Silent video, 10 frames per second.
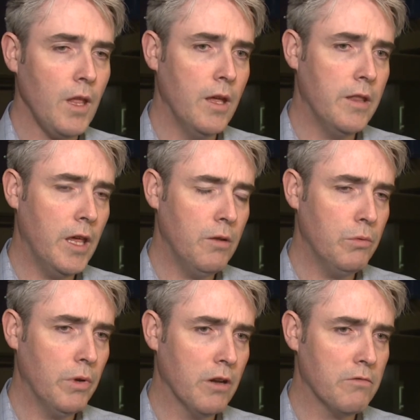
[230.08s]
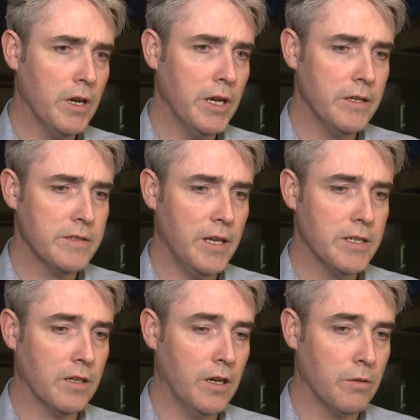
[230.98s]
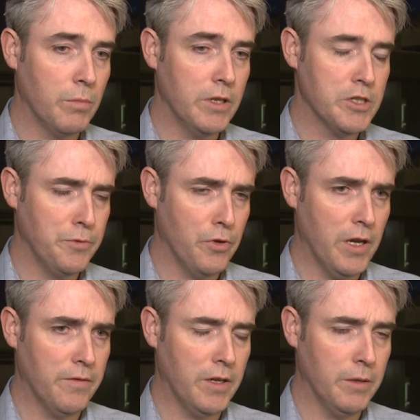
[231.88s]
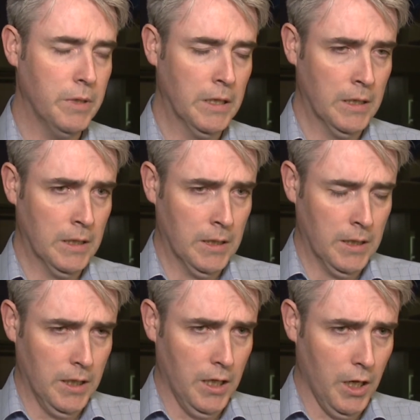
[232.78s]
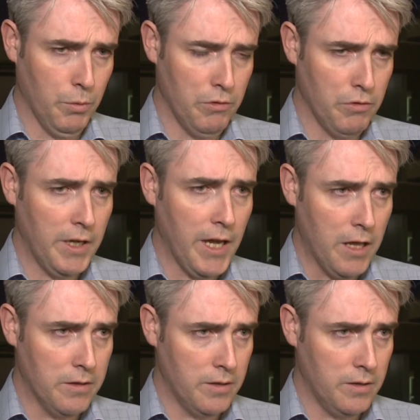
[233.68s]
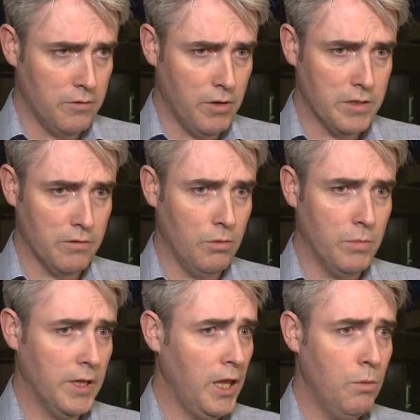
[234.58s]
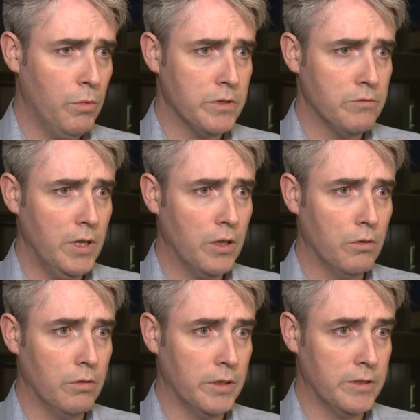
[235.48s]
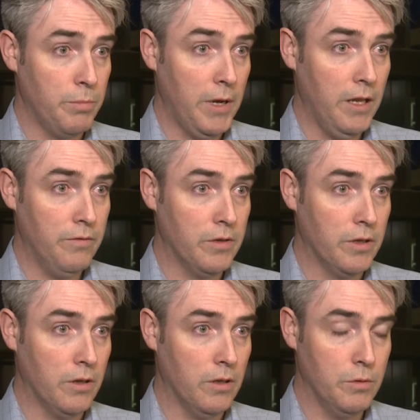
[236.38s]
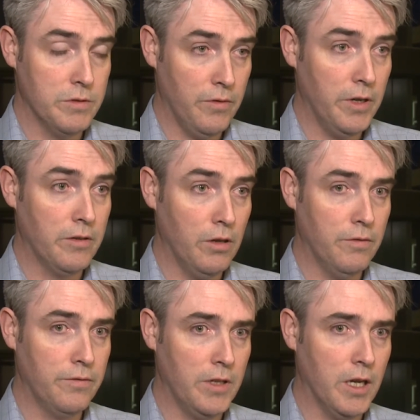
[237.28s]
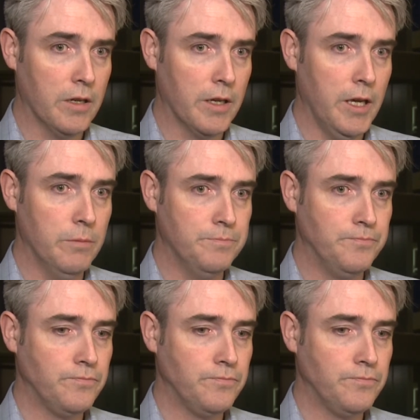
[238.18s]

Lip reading: And then when we got Ryan assessed and got him in just before half time, and we regathered in the dressing room, and the game wasn't really going to plan for Donegal. It was a very tough, dogged game.